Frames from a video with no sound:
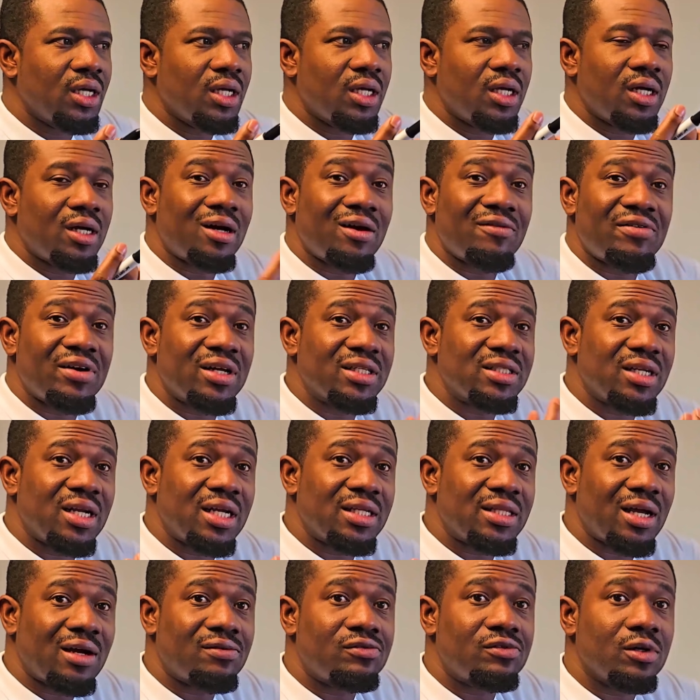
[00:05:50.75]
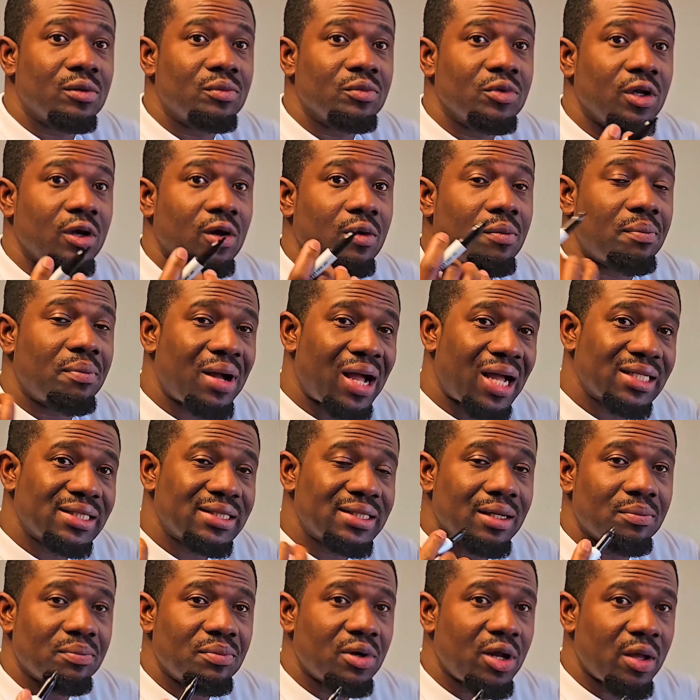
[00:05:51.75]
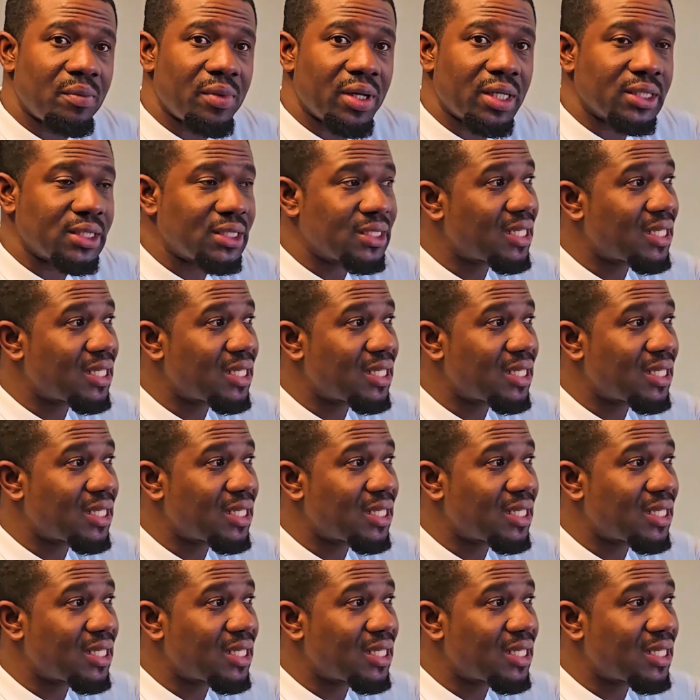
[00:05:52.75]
reference letter from your past employment.